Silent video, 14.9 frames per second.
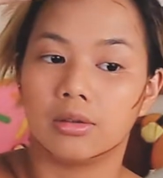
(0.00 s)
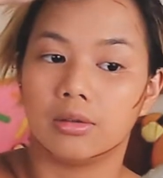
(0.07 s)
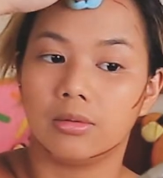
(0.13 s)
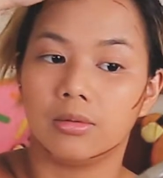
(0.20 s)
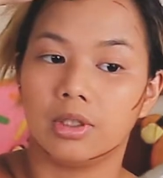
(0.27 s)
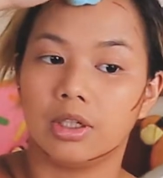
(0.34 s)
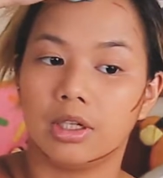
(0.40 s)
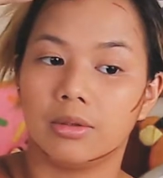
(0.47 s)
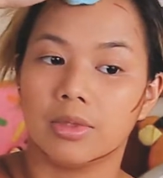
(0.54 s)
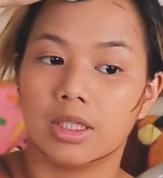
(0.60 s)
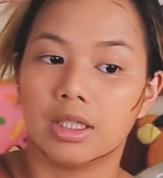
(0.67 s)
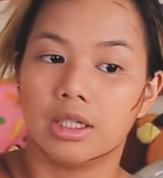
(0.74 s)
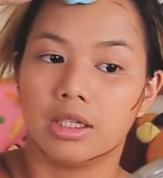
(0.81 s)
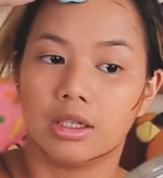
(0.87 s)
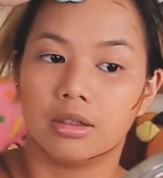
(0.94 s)
When I
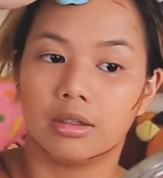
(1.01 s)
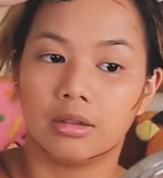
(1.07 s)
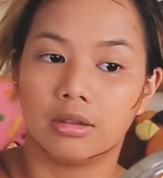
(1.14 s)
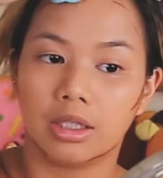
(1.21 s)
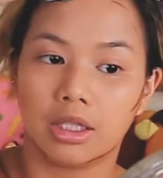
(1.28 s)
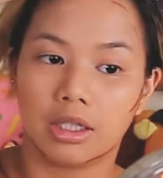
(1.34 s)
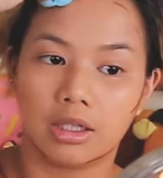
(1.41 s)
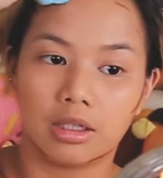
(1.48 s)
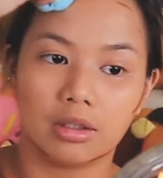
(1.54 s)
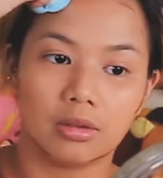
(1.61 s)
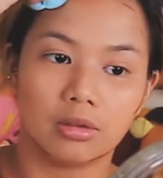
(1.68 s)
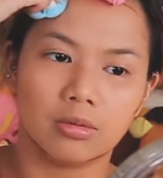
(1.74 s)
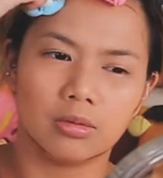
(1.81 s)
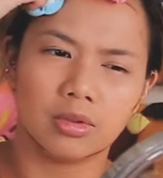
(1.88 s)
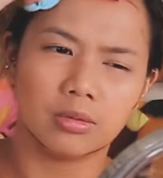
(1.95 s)
was here, like,
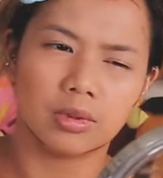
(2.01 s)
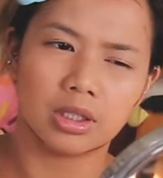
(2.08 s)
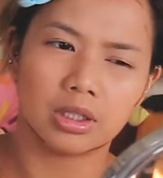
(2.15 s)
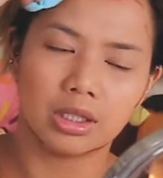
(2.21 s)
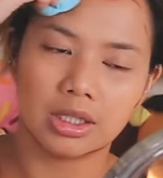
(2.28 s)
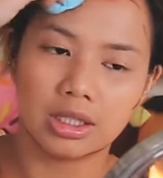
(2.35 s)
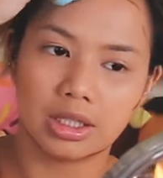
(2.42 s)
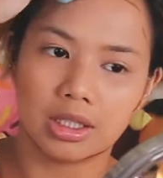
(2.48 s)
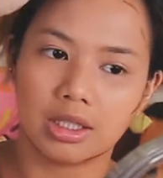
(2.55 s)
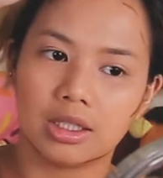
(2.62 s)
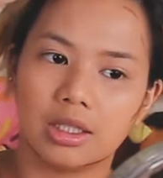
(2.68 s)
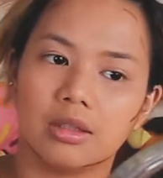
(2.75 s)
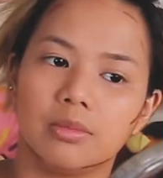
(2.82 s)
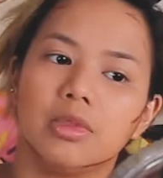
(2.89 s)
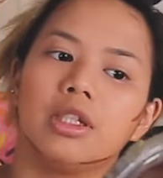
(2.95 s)
no one really
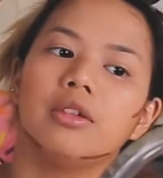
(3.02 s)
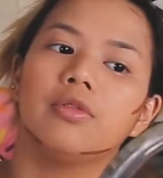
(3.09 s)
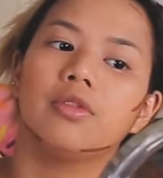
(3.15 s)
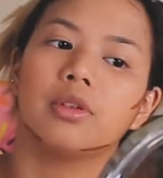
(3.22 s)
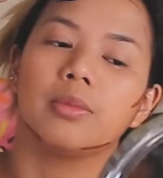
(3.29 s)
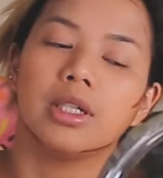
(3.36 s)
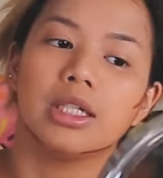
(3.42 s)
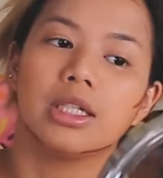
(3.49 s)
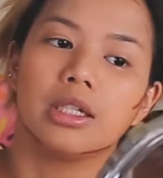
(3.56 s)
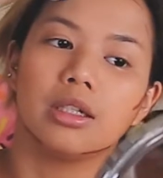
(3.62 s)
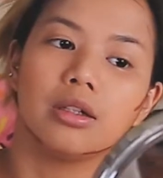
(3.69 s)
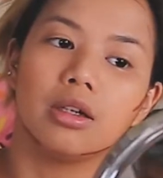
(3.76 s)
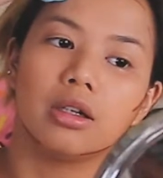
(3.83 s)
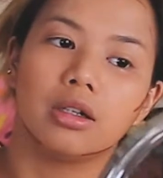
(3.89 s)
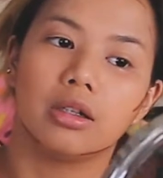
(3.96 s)
teased me for my skin
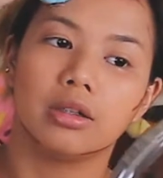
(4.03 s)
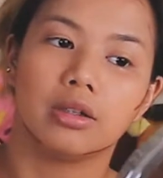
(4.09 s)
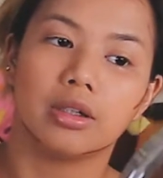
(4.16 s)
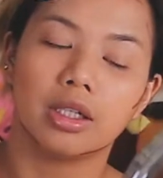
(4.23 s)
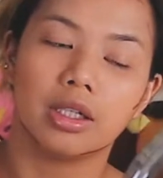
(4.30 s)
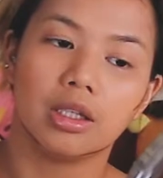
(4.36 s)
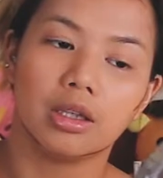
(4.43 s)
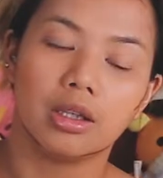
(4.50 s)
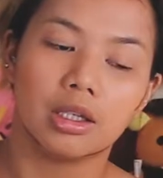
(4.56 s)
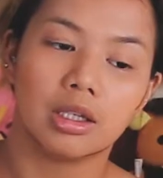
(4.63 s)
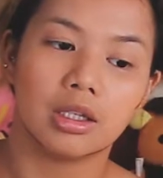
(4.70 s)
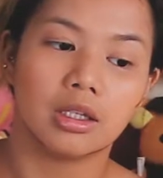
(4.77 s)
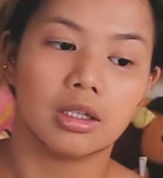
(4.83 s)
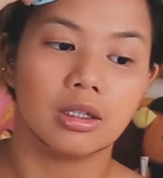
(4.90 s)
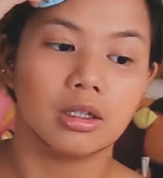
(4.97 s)
color or
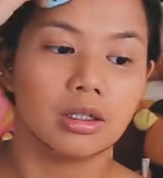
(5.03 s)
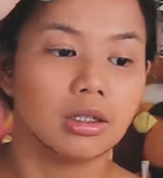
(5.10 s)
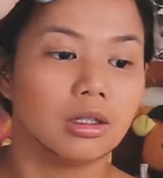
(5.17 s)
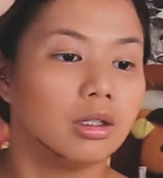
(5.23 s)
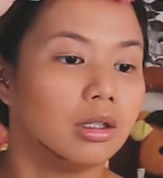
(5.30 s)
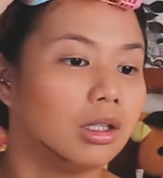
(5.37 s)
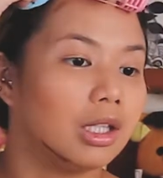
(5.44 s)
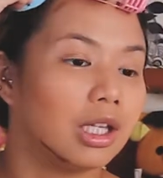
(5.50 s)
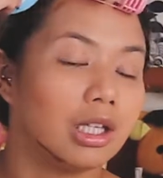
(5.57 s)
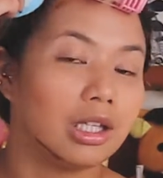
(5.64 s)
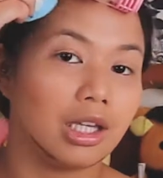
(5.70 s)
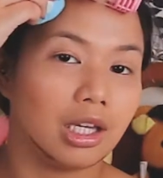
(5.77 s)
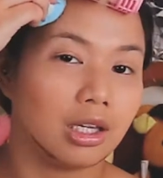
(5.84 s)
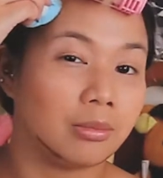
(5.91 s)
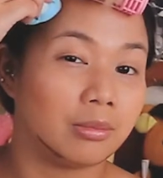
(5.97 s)
anything. That
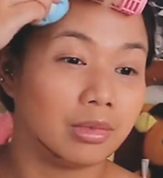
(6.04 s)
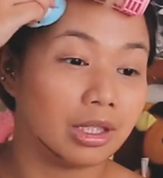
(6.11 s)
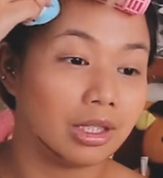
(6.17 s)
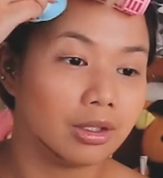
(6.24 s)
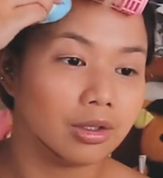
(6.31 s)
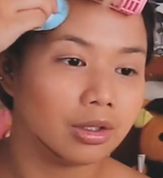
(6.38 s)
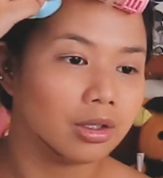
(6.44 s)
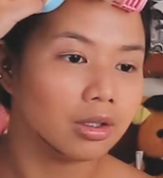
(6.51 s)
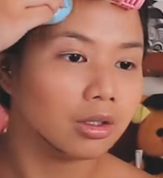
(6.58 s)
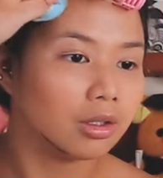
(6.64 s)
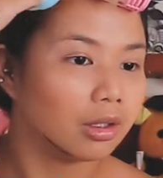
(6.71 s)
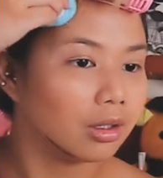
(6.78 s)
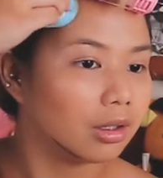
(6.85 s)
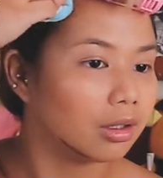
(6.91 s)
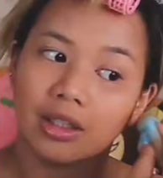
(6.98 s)
came later.
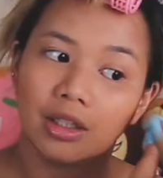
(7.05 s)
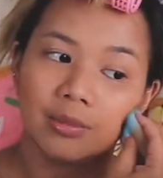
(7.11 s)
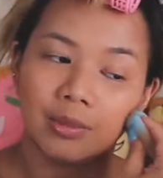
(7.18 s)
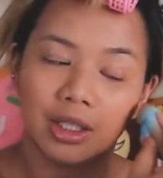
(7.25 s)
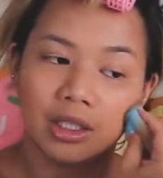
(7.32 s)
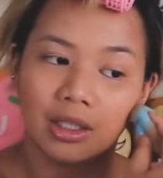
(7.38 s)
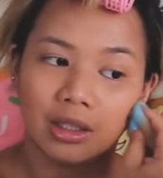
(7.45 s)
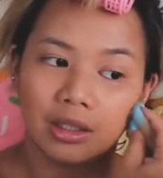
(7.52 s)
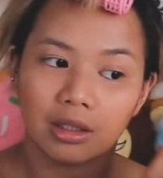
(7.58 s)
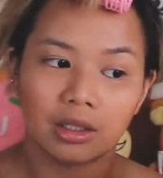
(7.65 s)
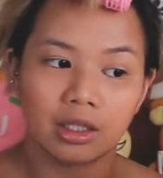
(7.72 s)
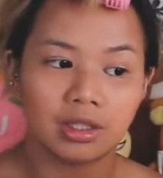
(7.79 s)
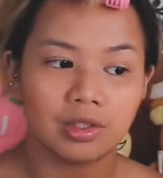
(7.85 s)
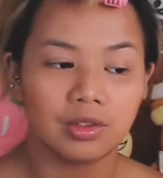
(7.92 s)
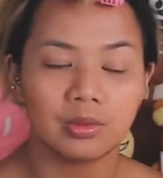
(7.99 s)
And I mean,
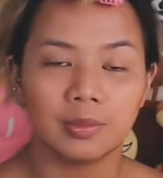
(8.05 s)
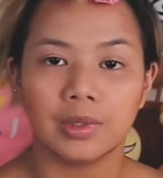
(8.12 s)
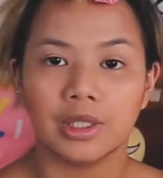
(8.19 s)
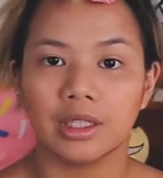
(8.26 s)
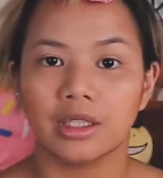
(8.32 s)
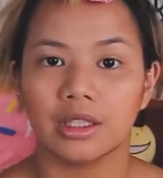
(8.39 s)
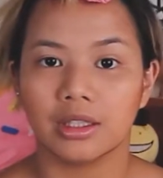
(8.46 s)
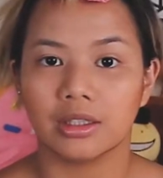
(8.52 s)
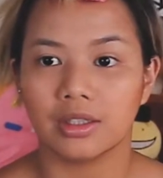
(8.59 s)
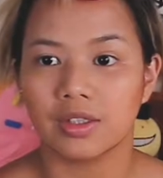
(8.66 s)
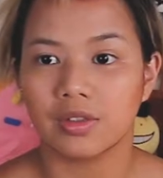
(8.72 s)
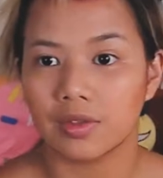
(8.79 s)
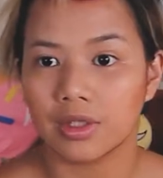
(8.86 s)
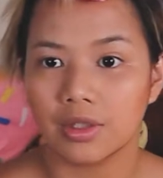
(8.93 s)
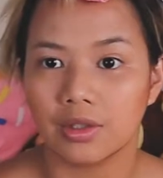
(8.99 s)
not to be like, this
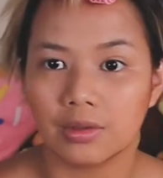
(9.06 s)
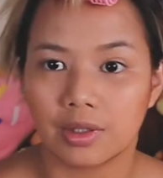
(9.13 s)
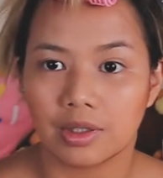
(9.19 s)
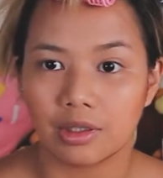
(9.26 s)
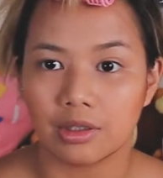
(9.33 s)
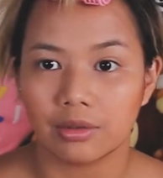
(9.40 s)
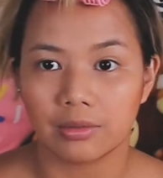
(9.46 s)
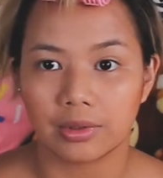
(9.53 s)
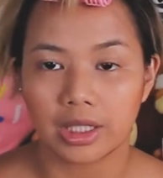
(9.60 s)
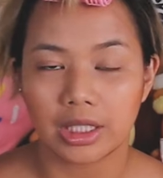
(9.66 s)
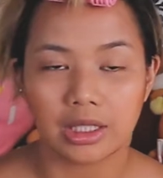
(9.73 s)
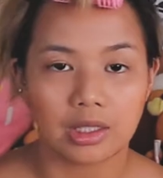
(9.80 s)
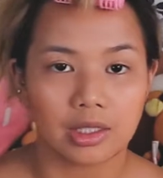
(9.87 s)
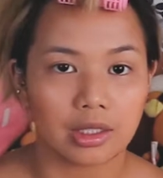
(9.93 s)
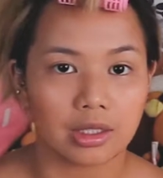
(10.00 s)
video is not
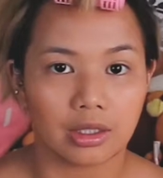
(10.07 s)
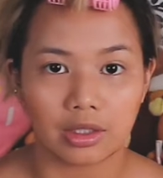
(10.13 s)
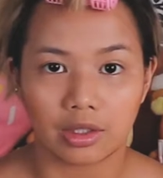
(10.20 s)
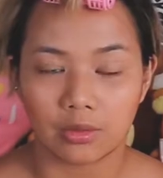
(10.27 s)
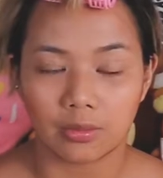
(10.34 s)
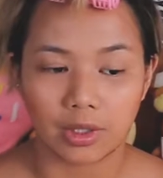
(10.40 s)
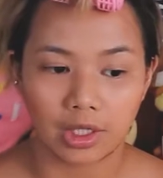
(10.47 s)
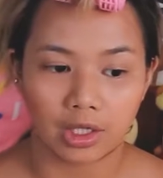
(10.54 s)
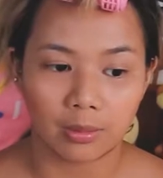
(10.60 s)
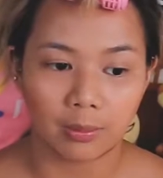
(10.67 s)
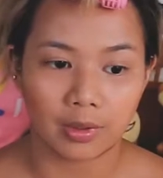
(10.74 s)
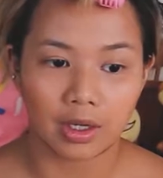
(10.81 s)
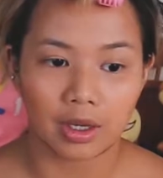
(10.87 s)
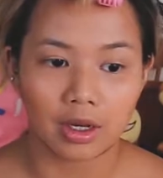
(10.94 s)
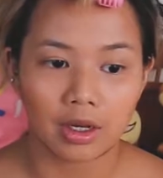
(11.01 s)
racist in any way,
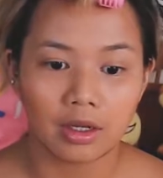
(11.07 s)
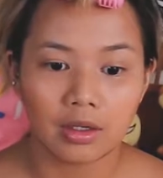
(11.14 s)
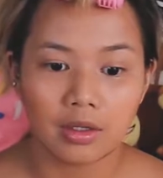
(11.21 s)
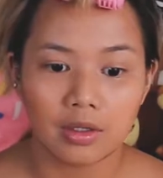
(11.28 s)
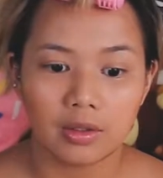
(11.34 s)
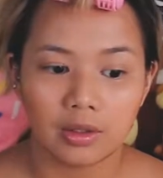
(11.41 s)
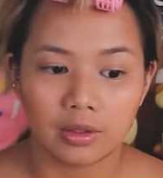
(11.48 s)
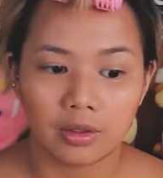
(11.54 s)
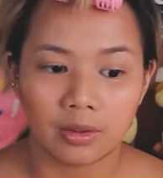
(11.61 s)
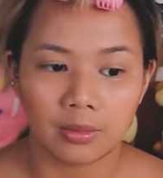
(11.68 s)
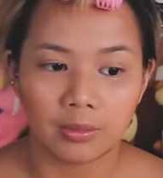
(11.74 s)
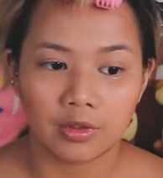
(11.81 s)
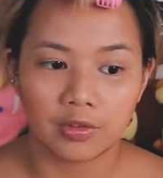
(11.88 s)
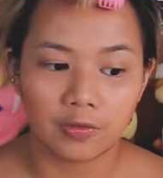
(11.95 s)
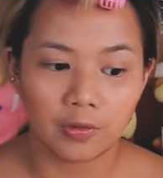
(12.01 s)
but
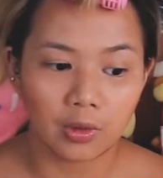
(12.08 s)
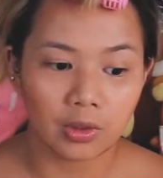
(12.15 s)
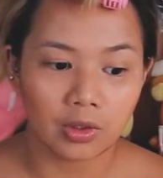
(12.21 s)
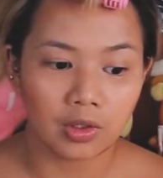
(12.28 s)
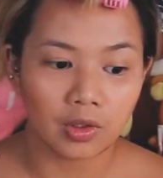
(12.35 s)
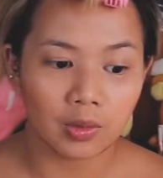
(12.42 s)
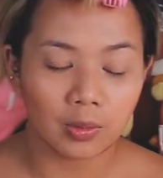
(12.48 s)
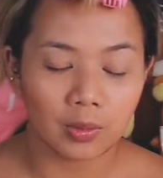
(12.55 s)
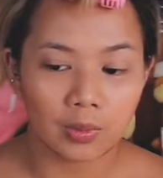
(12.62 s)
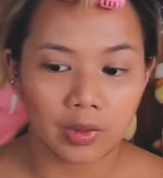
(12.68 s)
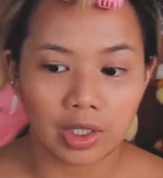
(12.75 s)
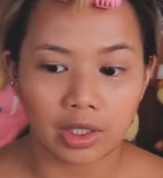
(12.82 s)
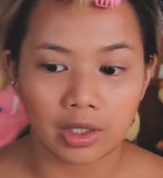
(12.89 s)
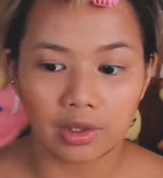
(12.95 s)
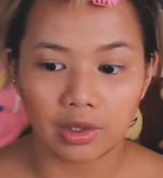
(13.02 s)
before, what
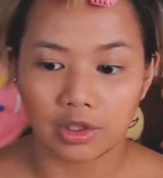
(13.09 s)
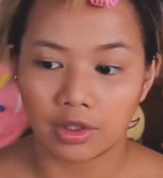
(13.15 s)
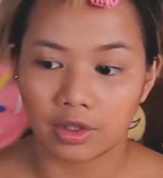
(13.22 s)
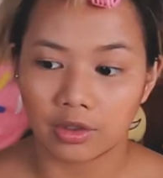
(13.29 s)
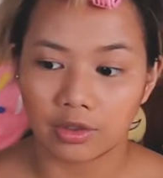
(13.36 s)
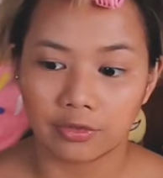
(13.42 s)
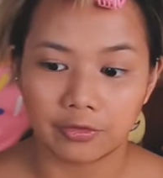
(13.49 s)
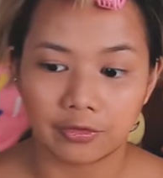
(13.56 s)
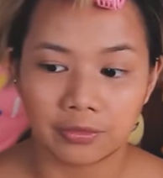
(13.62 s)
I thought of,